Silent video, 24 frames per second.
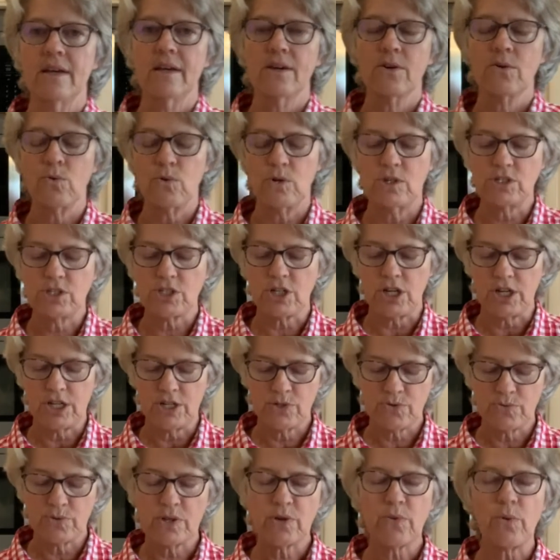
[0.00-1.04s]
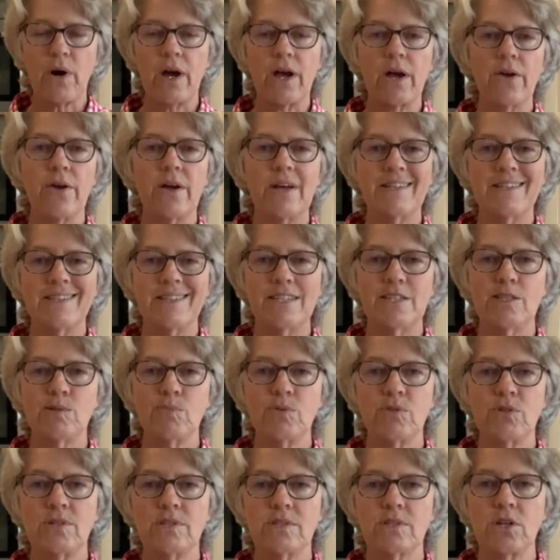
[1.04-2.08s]
Quart jars require a
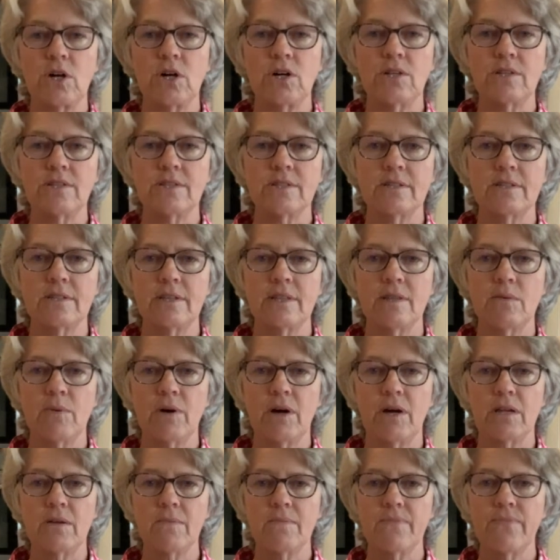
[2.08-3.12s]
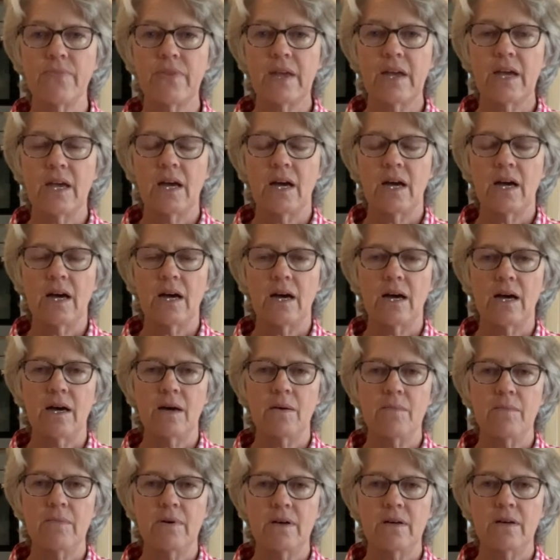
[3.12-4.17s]
teaspoon of salt in the bottom.
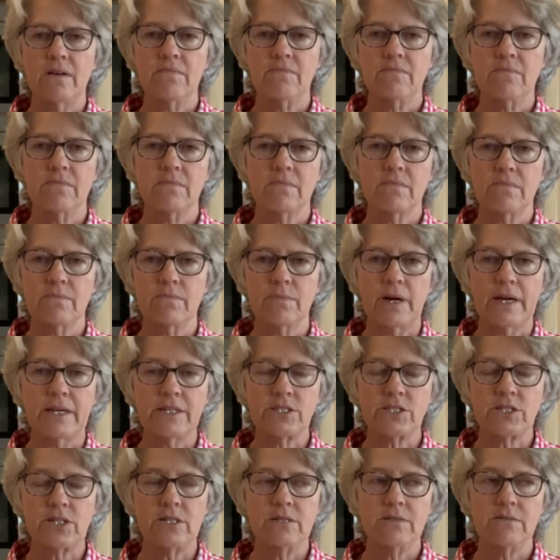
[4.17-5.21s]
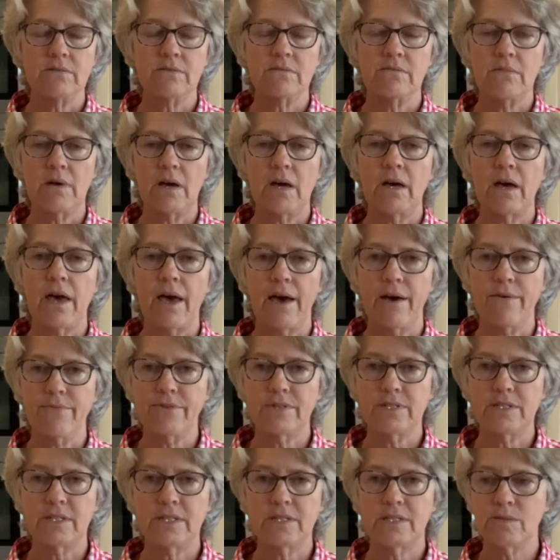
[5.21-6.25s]
Pint jars, a half a
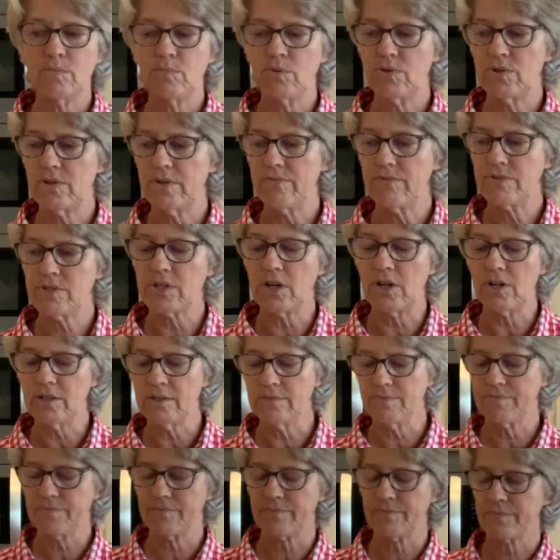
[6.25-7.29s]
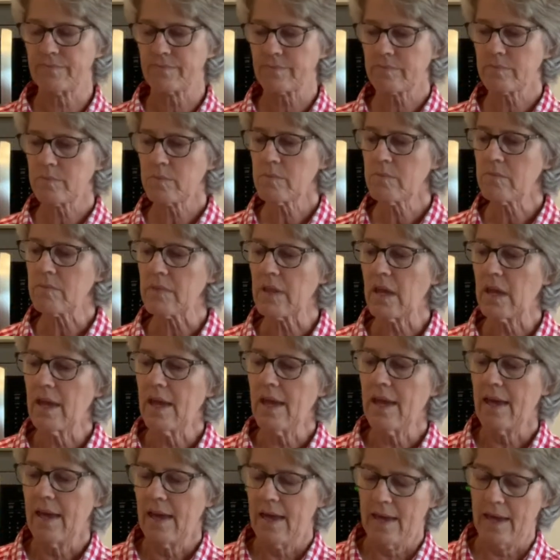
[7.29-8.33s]
teaspoon of salt.
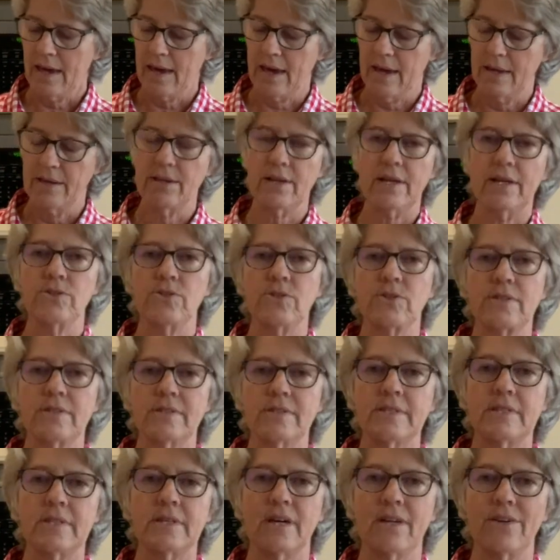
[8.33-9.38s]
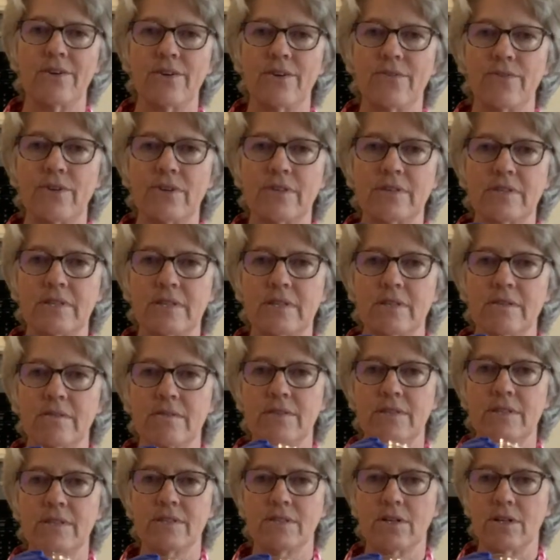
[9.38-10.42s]
And as you can see, I don't know if you can see
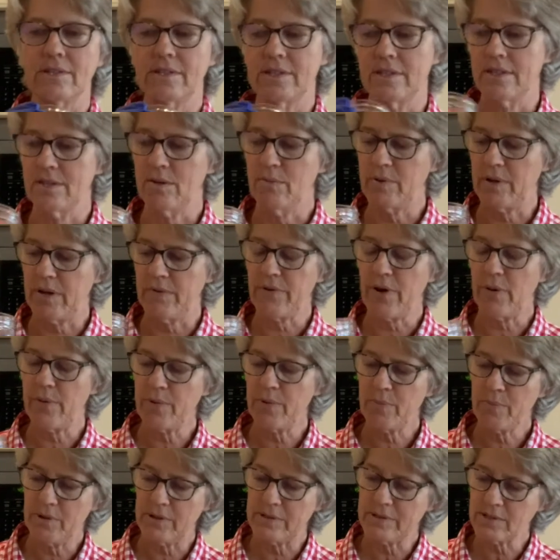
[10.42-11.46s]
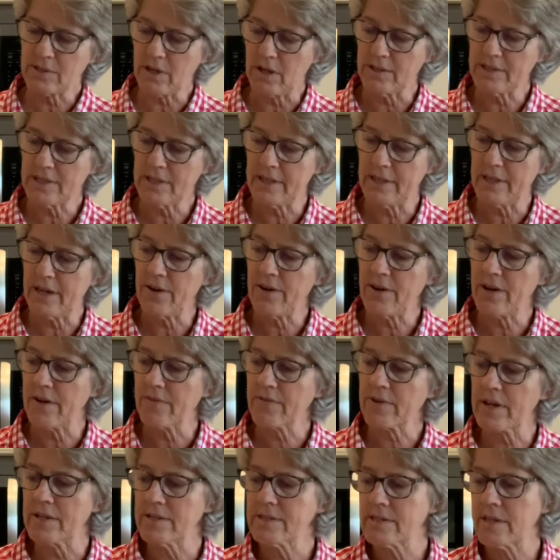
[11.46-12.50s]
the salt in there, but I've already put salt in there. I've
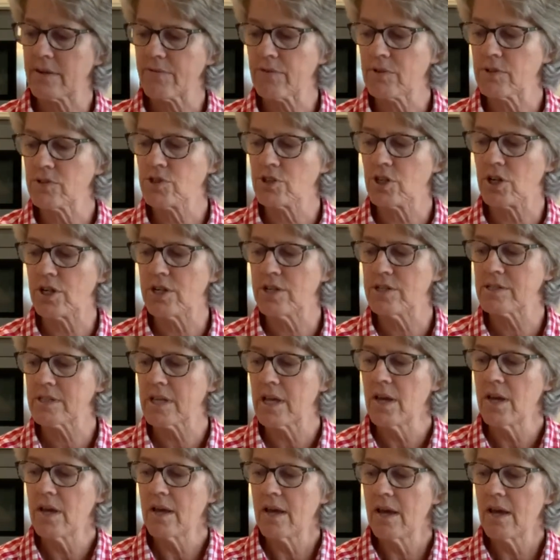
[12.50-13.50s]
got several jars.